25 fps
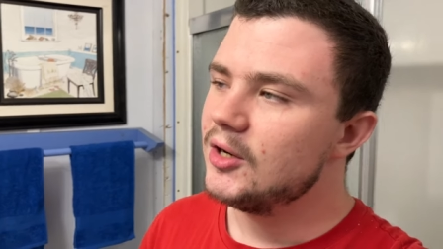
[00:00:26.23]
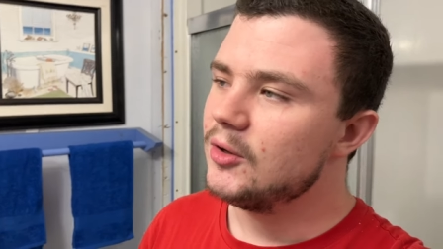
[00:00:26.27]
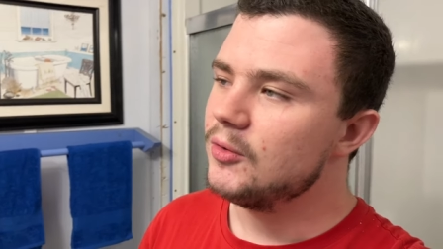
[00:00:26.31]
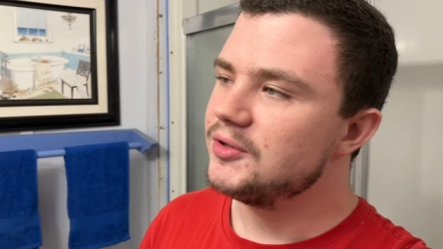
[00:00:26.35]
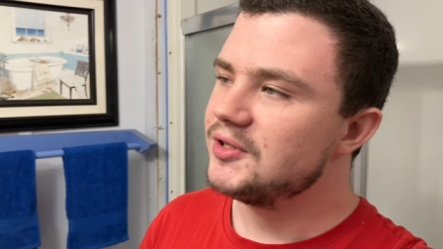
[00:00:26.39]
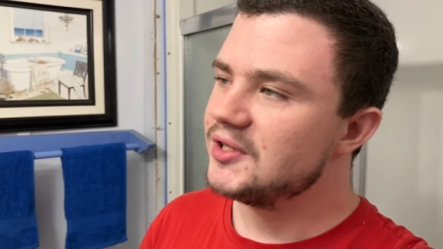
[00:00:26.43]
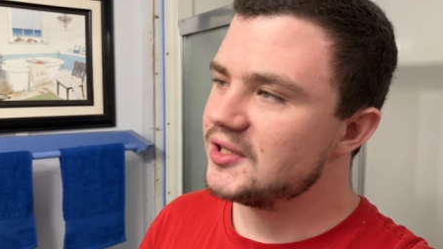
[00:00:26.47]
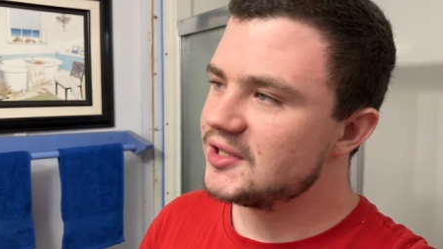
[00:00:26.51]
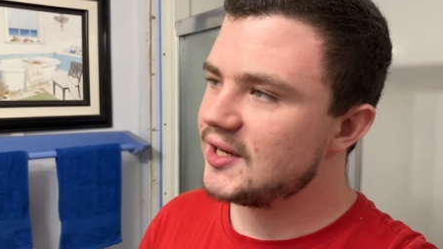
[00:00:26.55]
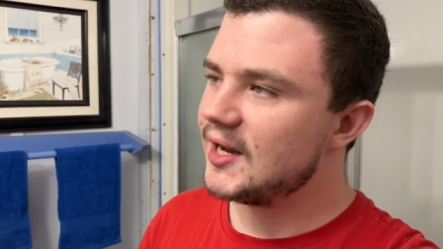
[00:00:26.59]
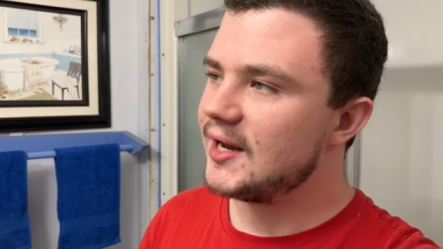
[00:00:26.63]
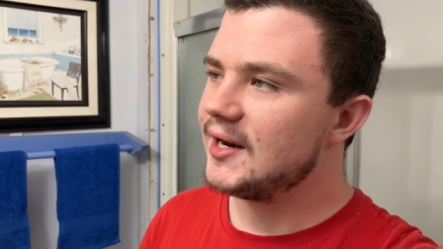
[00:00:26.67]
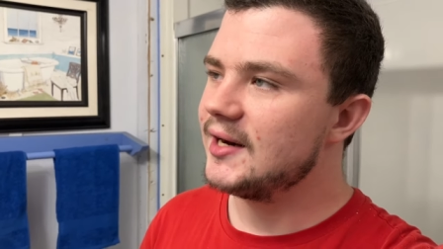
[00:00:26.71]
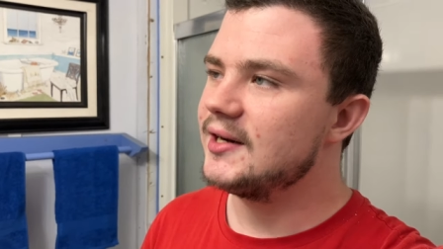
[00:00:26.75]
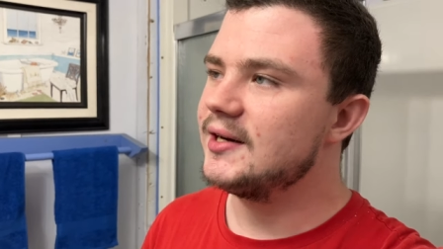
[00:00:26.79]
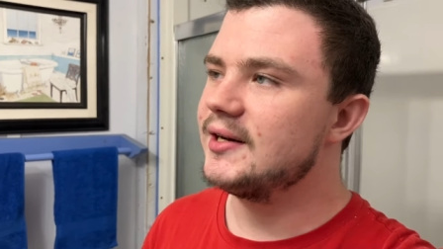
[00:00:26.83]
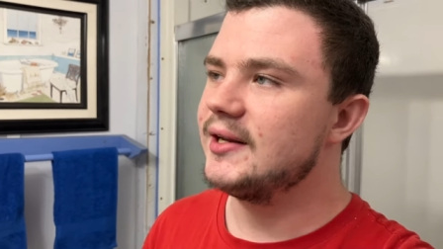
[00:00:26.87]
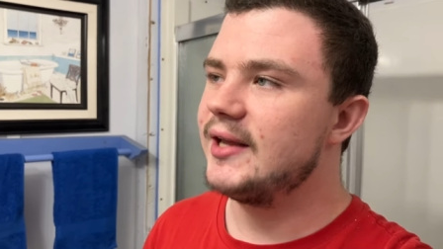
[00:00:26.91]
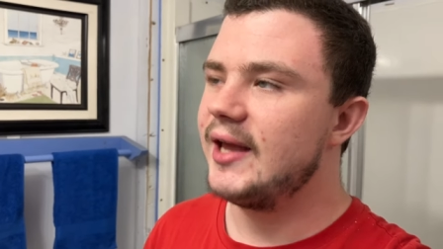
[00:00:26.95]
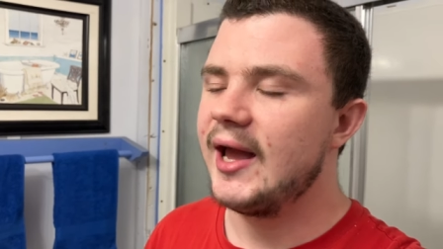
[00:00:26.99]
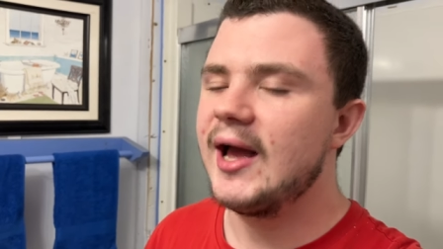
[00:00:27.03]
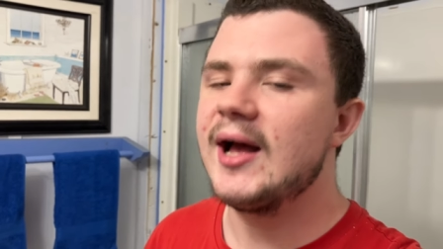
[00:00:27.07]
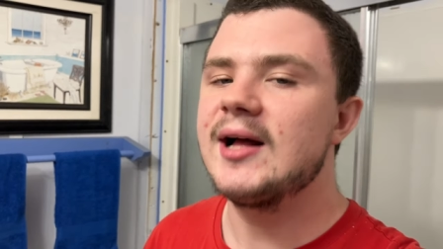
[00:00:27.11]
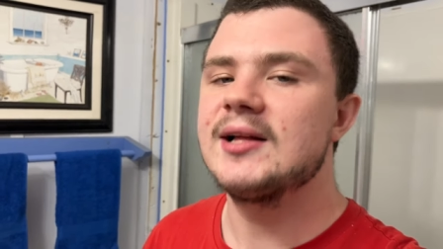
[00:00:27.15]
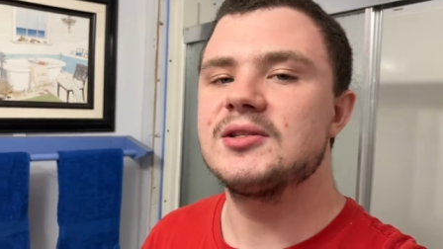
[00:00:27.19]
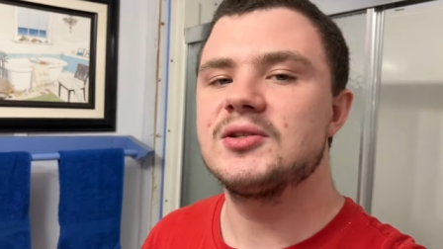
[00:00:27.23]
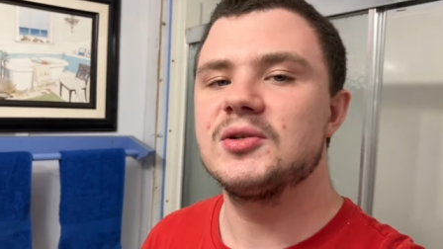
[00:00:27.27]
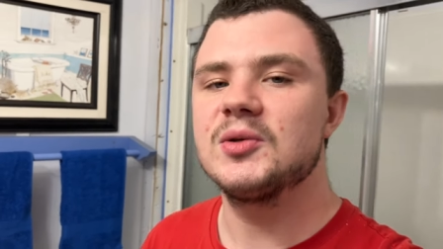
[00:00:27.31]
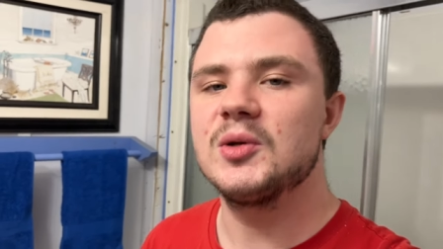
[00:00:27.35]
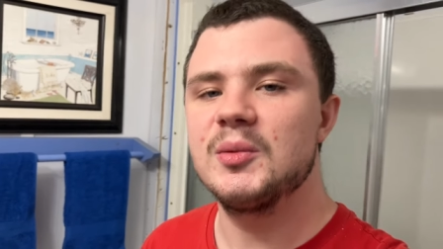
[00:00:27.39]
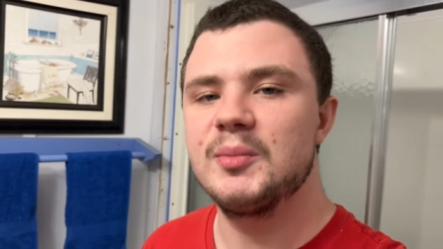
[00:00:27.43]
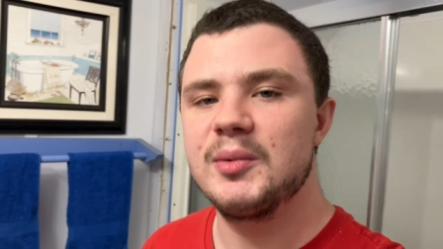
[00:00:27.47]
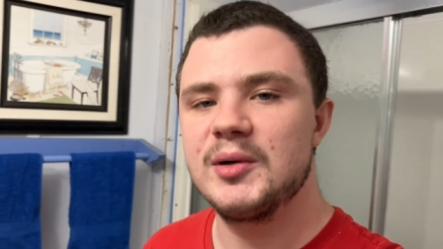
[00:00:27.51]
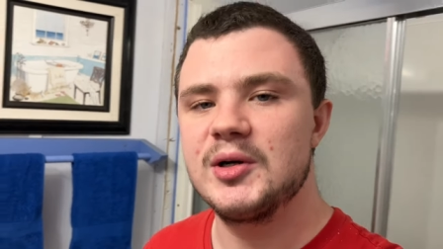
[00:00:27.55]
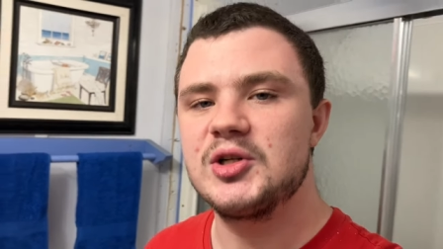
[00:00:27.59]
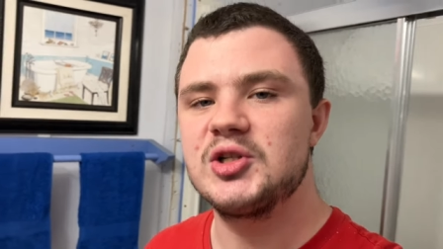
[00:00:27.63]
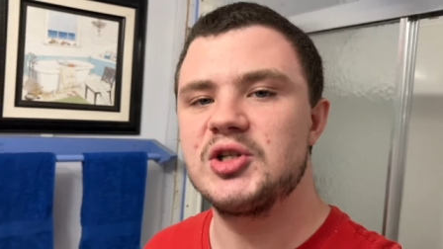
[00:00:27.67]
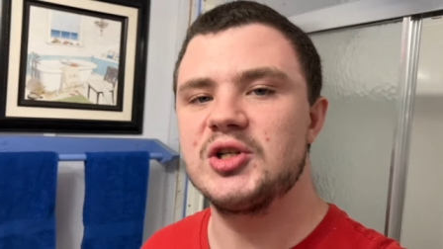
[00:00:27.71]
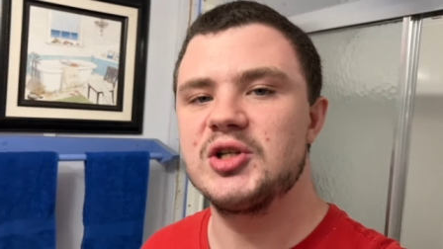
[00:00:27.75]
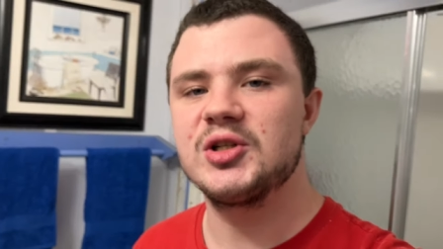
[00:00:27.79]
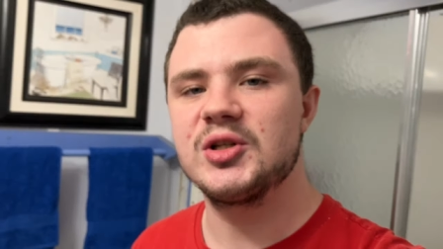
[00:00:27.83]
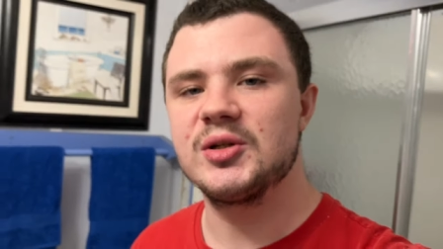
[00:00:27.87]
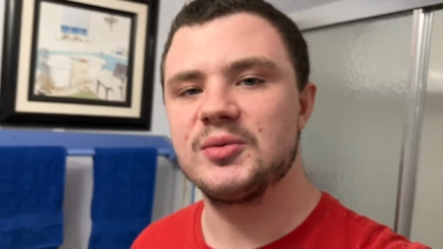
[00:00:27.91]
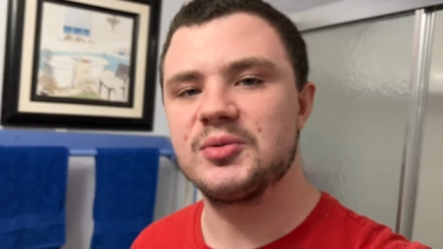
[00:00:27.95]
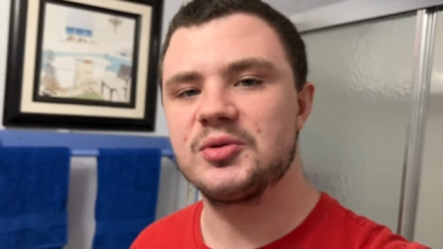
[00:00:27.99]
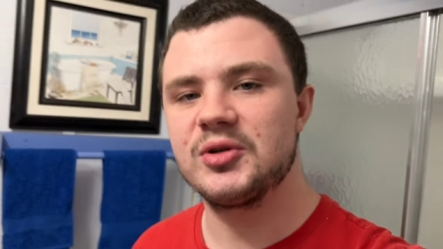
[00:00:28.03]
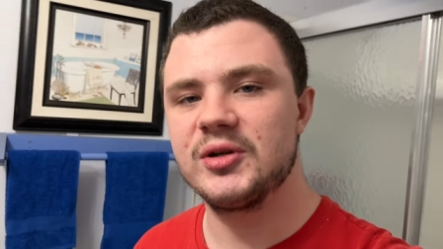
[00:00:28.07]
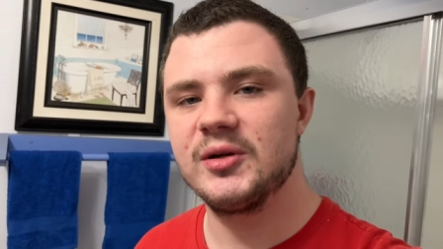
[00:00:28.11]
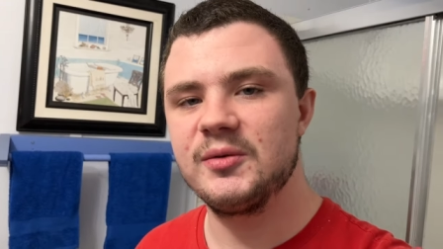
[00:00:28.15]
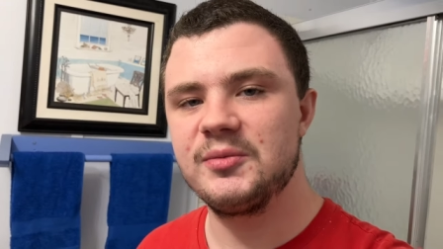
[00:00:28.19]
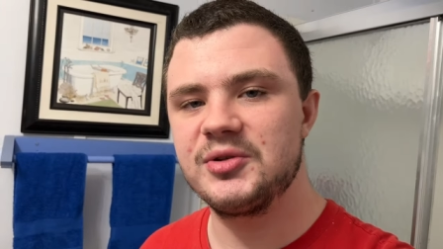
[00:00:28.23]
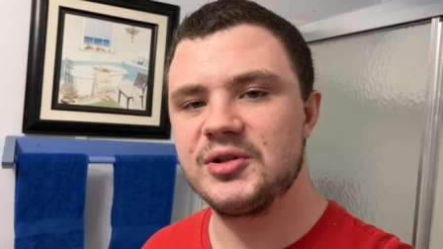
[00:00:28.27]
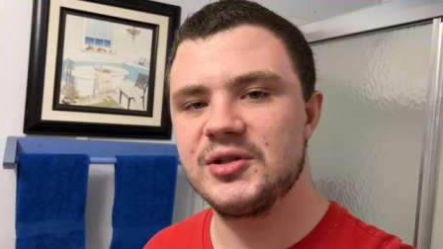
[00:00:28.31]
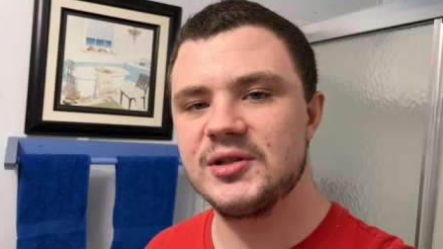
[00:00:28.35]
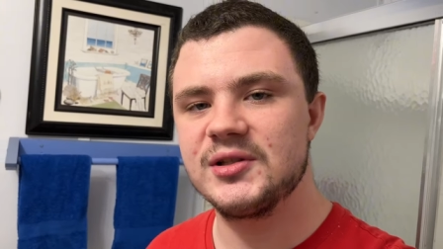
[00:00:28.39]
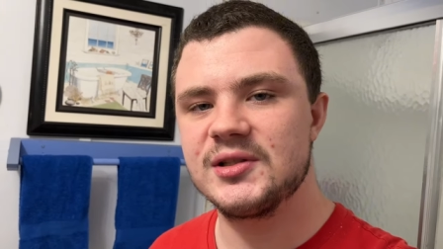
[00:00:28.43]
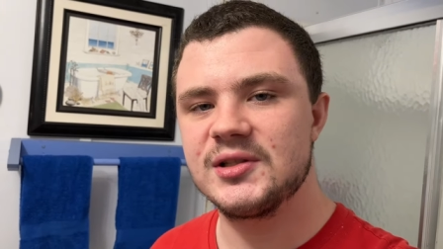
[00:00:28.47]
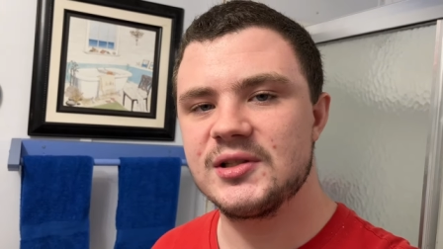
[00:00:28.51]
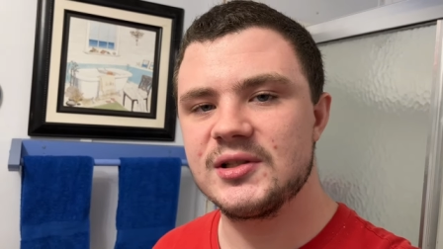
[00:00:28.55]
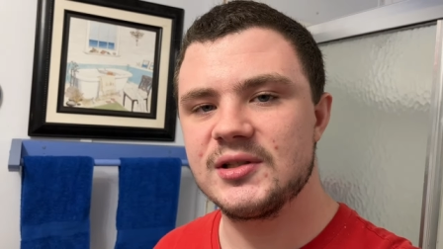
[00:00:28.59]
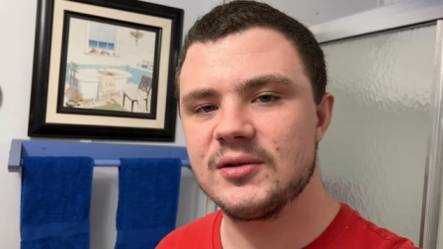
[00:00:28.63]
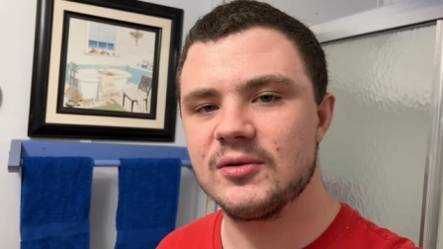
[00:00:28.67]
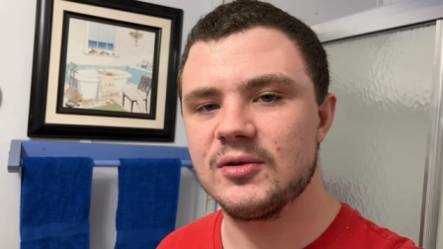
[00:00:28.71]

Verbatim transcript: decided to cancel a bunch of subscriptions